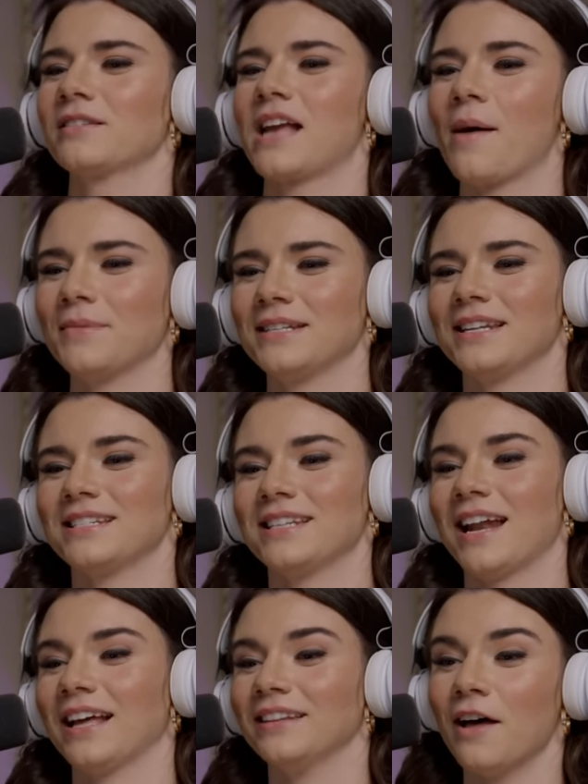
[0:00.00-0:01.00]
else commented and
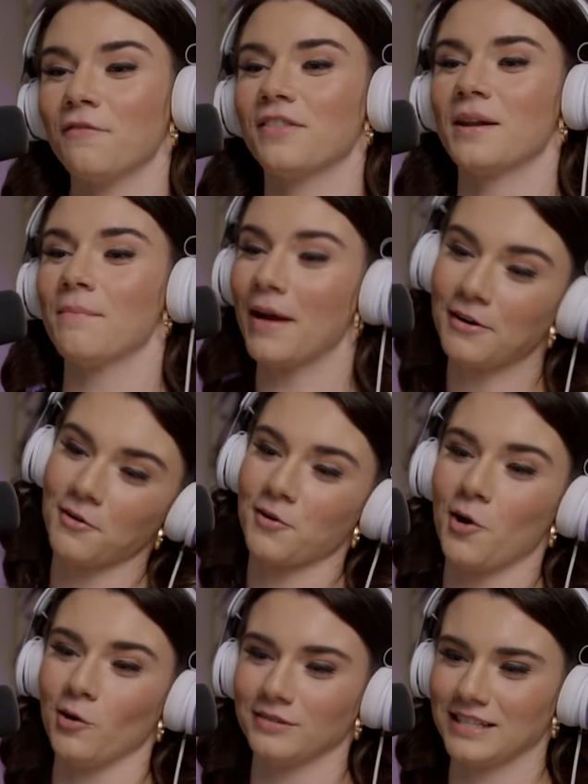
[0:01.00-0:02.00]
said, I love that a micro
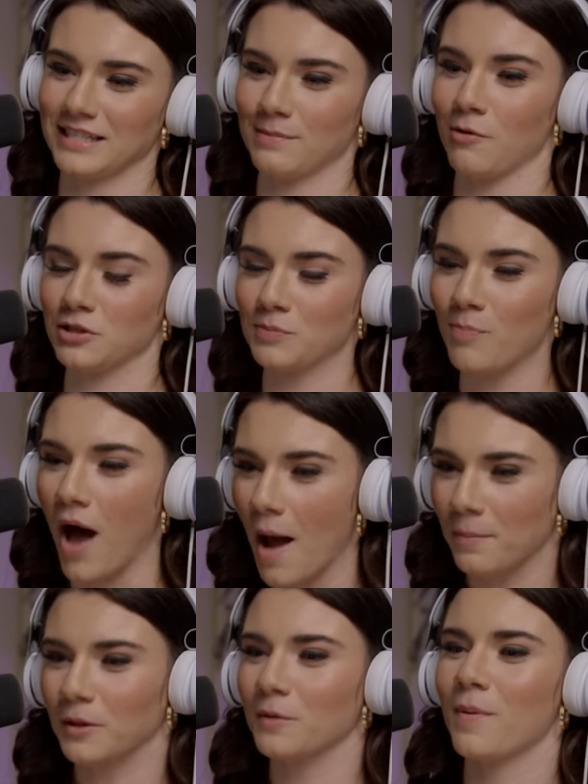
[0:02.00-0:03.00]
cult is the most
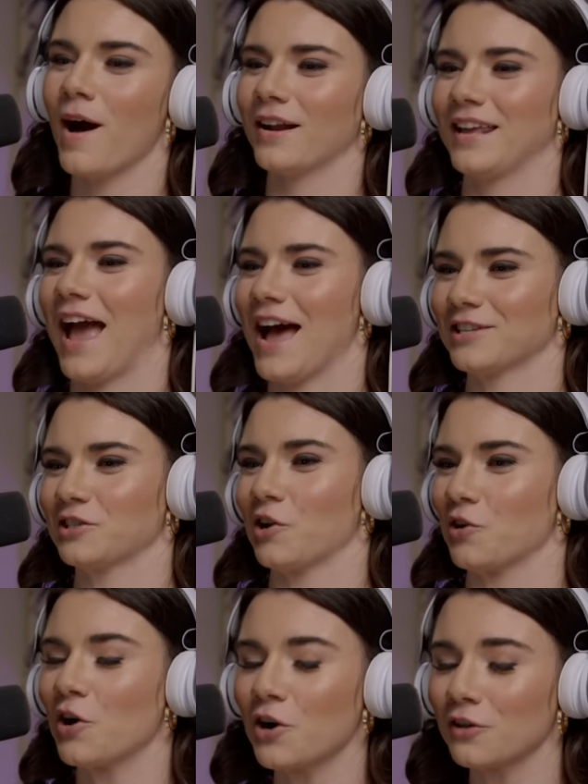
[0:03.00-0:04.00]
popular podcast
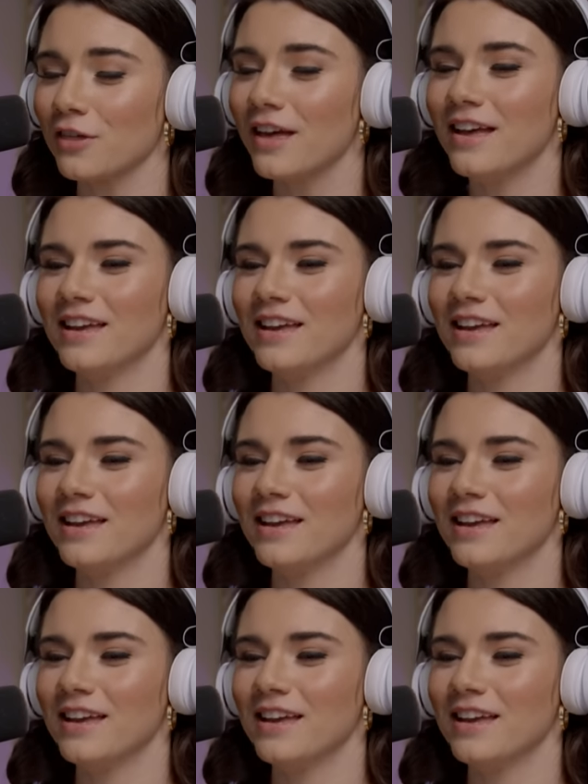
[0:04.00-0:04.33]
on earth.